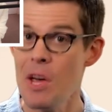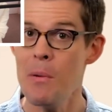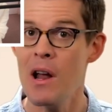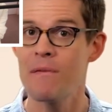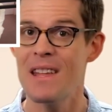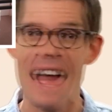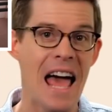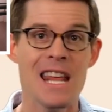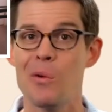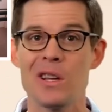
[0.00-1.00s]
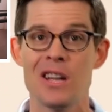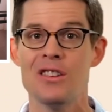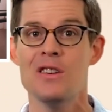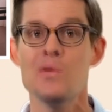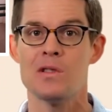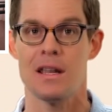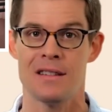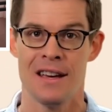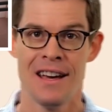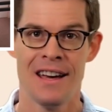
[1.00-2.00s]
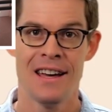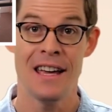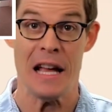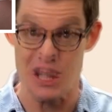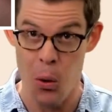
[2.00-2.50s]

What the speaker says: cheap enough that anyone could use it. In